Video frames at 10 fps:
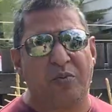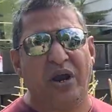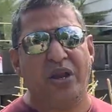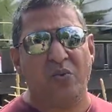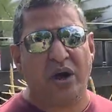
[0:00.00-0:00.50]

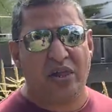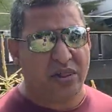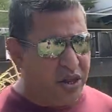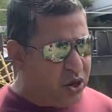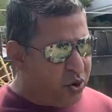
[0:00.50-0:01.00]
really well,
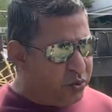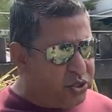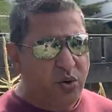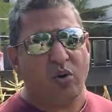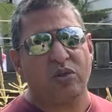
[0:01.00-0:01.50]

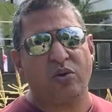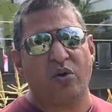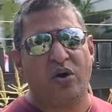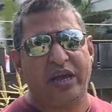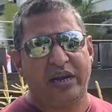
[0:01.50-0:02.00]
we throw all the
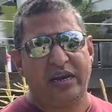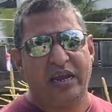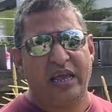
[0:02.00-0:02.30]
corn in,